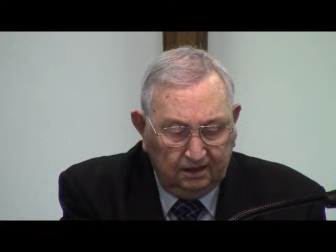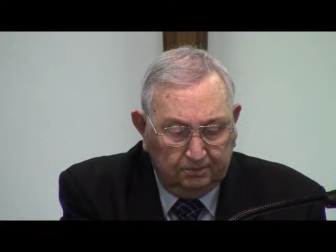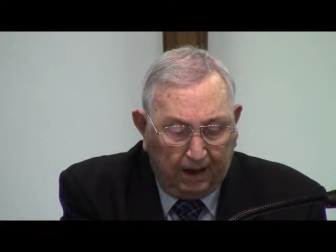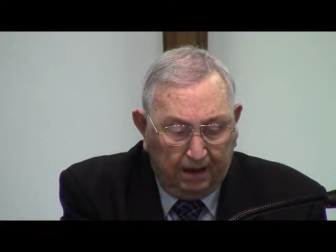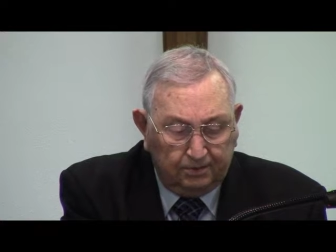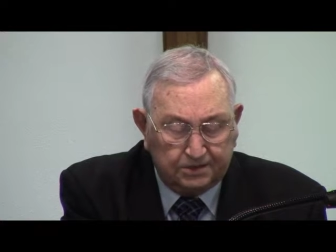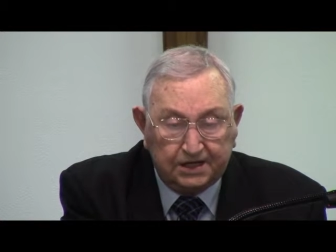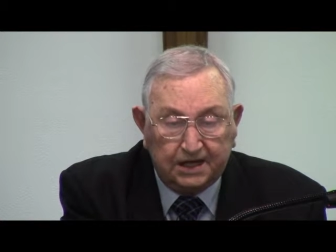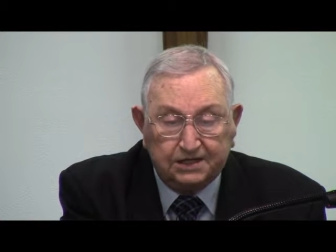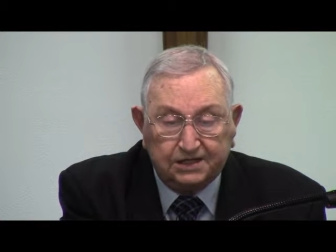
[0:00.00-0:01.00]
The Bible
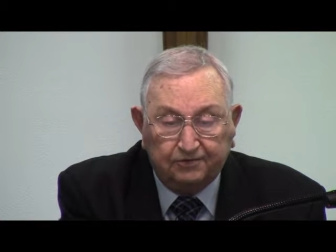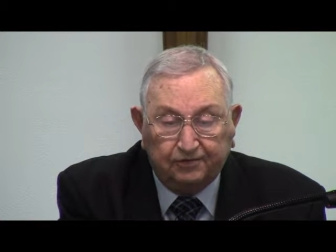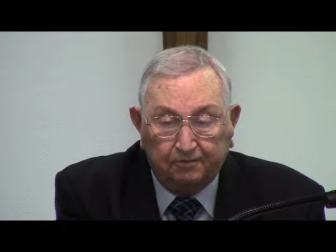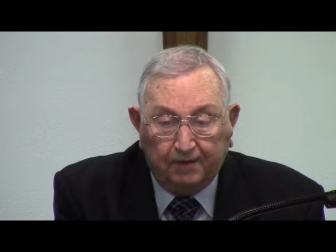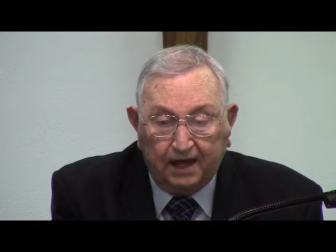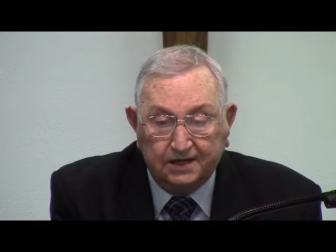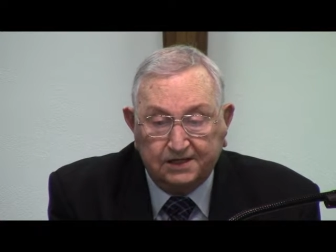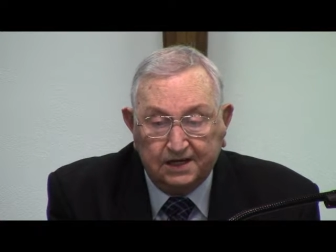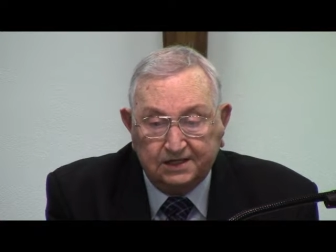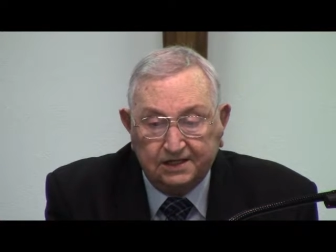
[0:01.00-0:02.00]
says if a man
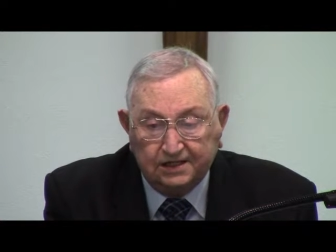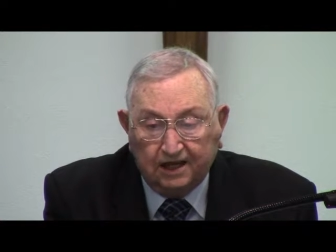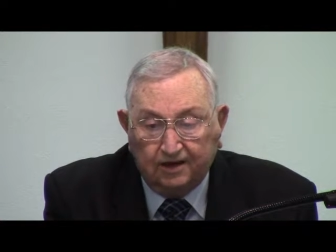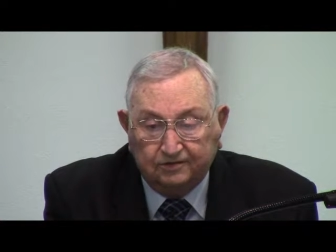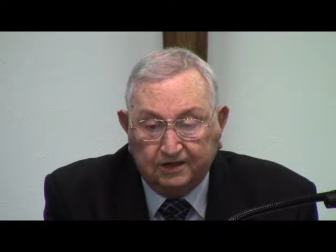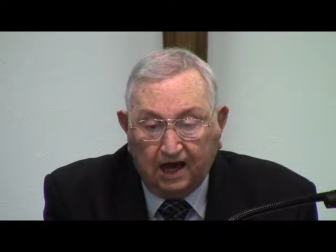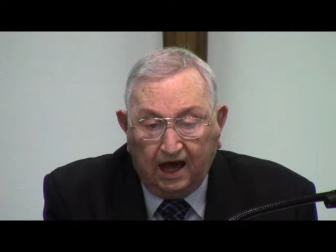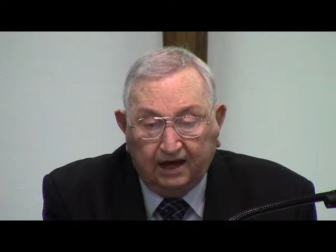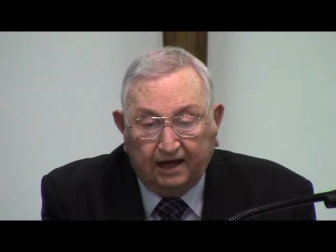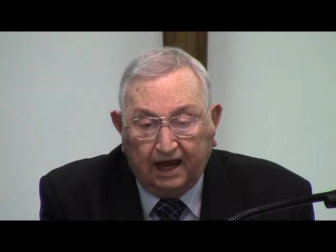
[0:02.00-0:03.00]
says he loves
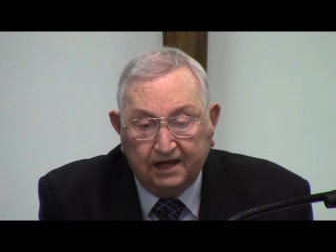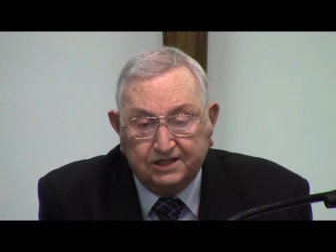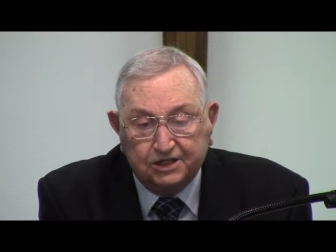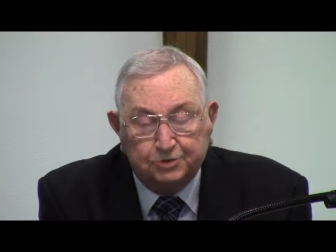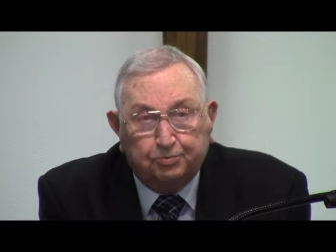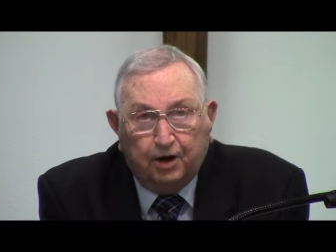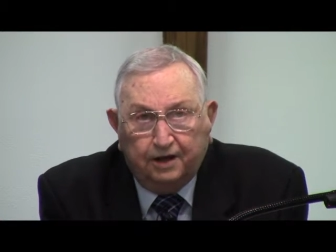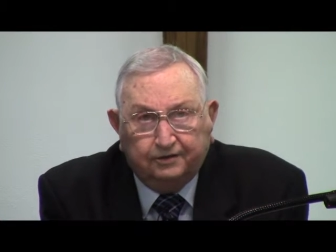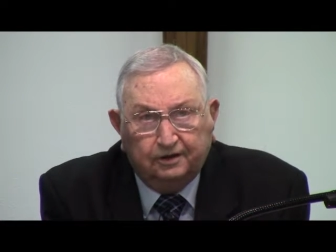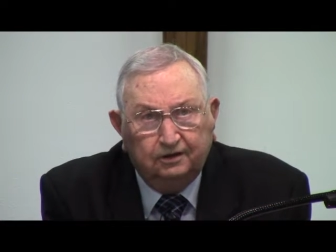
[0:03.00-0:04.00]
God and hates his
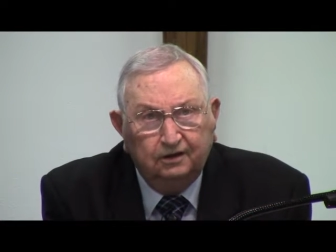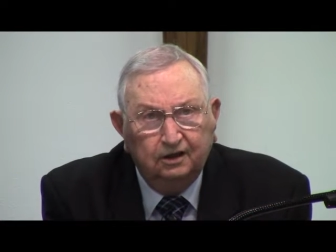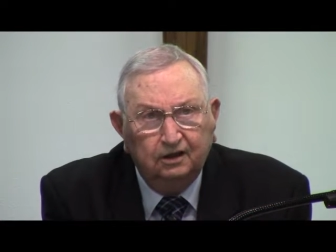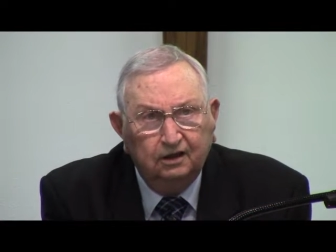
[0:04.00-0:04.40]
brother,